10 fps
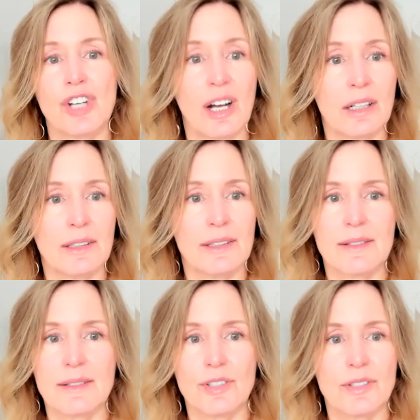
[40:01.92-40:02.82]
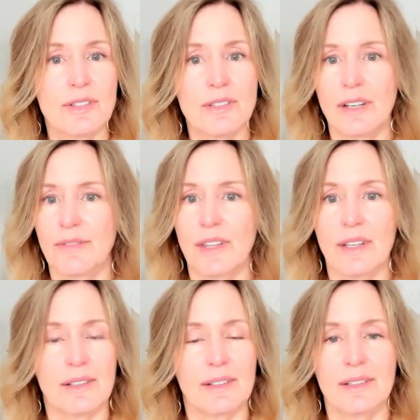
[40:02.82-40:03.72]
chocolates, just stuff
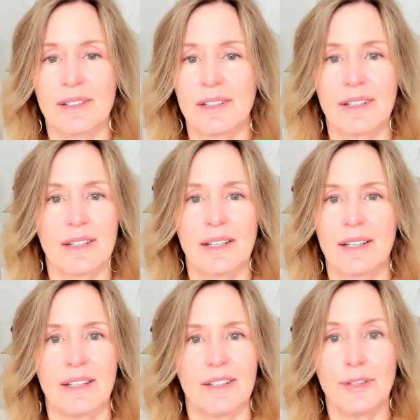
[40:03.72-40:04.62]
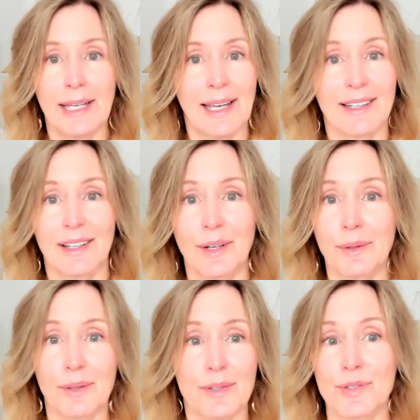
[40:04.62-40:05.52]
that you can't
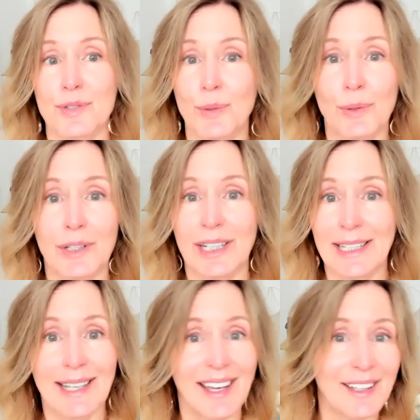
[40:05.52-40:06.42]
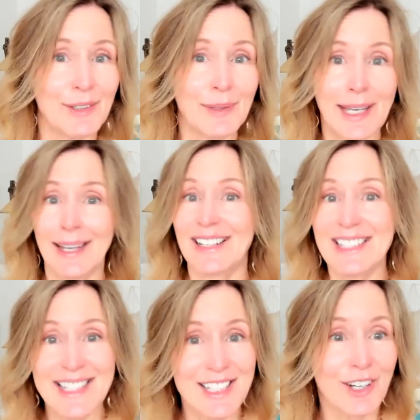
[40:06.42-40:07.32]
go to the store and get you can't
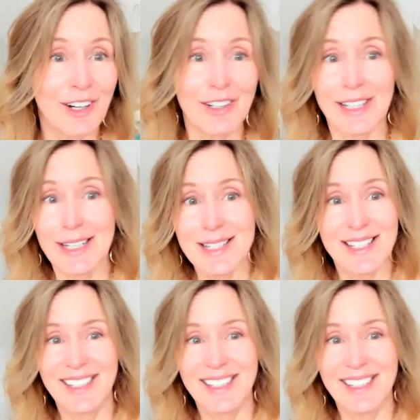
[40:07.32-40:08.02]
instacart it